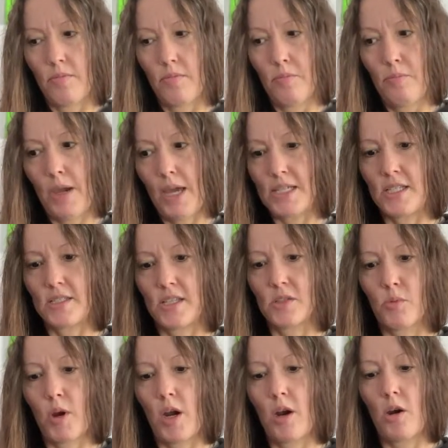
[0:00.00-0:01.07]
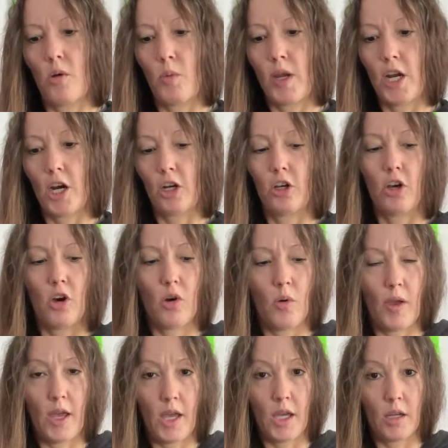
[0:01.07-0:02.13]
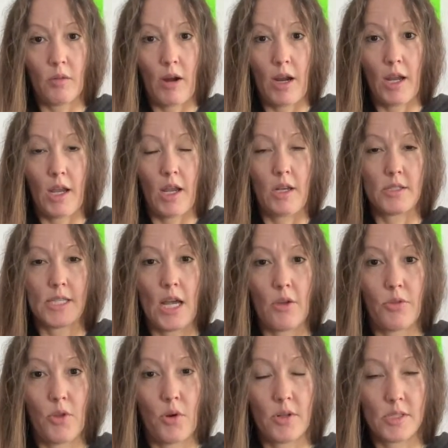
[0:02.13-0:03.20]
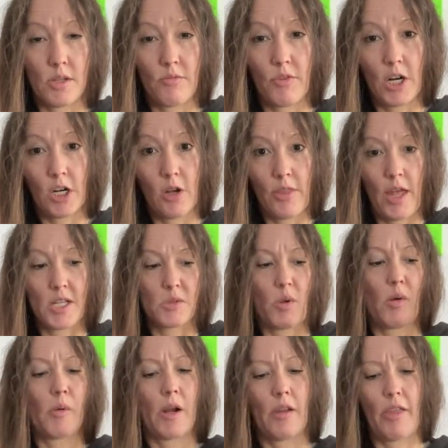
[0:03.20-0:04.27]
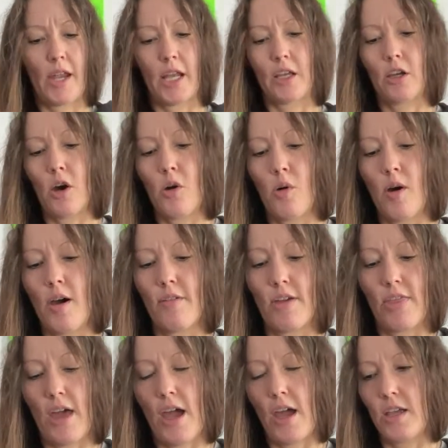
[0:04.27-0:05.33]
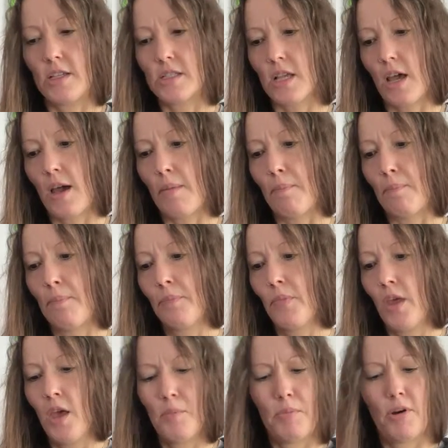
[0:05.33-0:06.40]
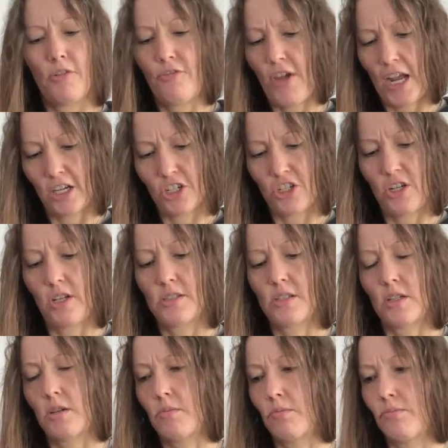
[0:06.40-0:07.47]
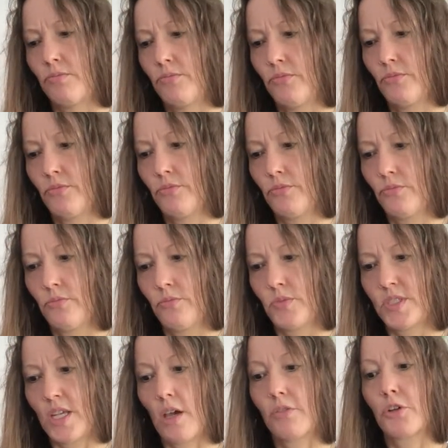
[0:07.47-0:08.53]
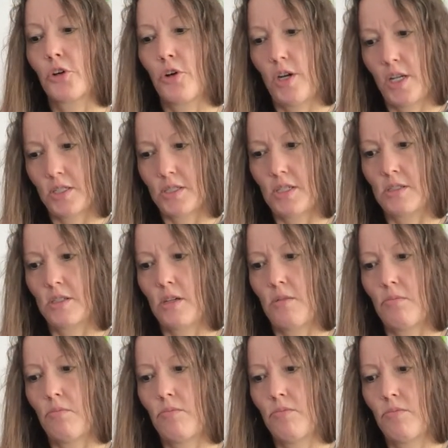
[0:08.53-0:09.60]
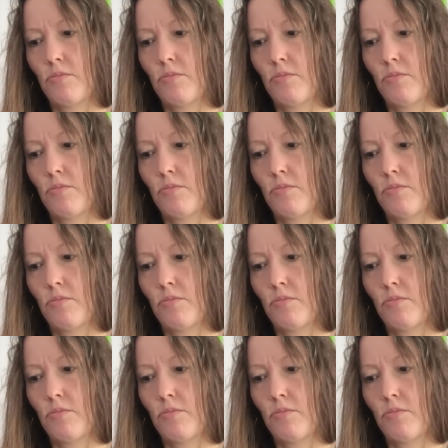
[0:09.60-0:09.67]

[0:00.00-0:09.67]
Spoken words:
Pisces is where we are going, right? And South Node is in Virgo. That is what we are letting go of. And that is perfectionism, self-criticism,